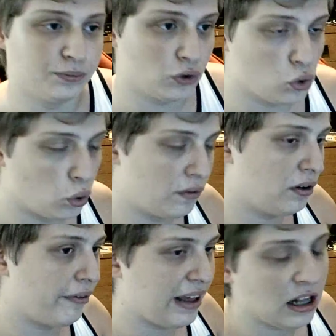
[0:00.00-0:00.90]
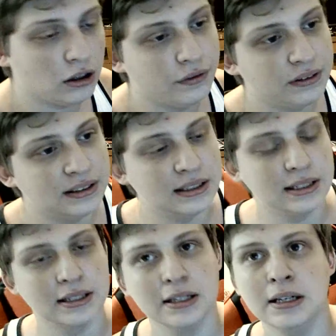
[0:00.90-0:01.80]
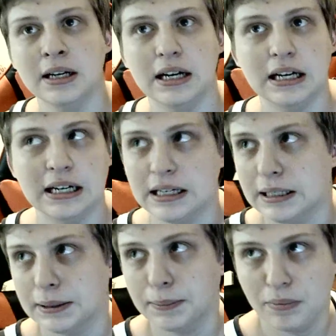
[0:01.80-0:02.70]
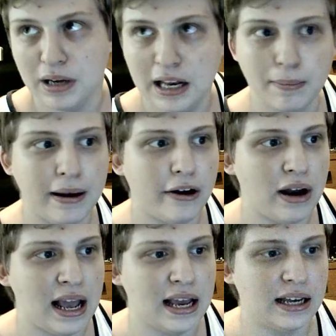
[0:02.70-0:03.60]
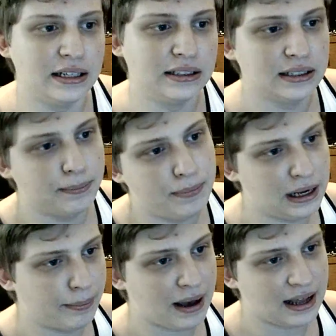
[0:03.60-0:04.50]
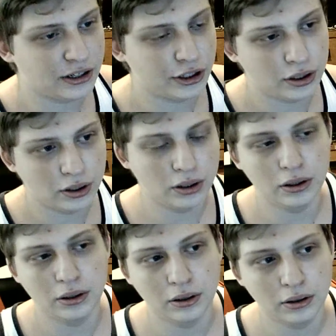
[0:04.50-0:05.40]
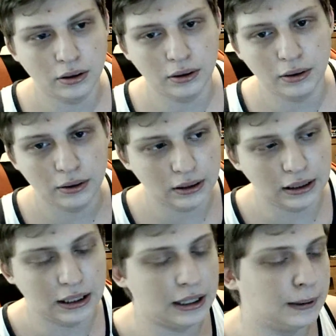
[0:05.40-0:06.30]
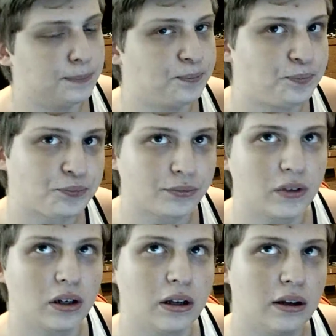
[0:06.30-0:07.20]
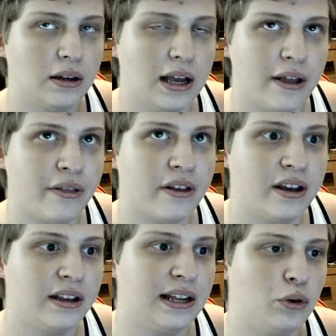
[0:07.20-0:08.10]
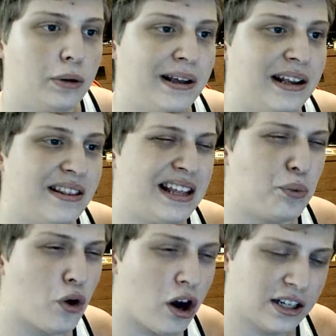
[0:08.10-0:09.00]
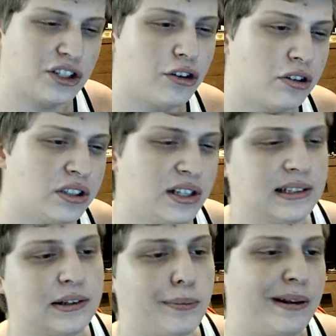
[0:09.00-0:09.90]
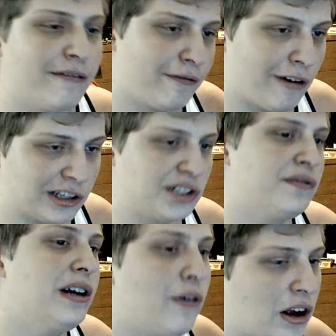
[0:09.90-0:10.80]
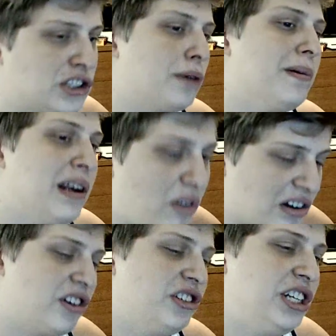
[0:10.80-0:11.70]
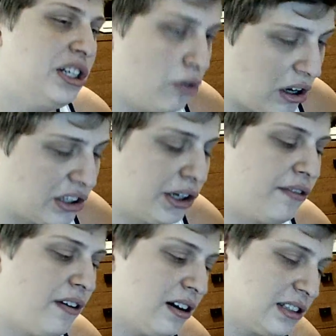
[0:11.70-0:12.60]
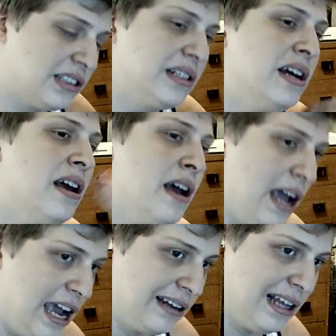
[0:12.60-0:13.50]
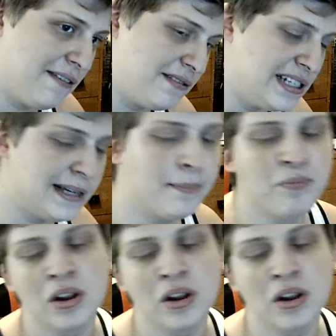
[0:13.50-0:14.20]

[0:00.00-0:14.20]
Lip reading: Orville the Elephant, Ned Bear, and Pig Patch. And then it would have been the Rock Stars. This would be Rockstar Freddy, Rockstar Bonnie, Rockstar Chica, Rockstar Foxy, and Lefty.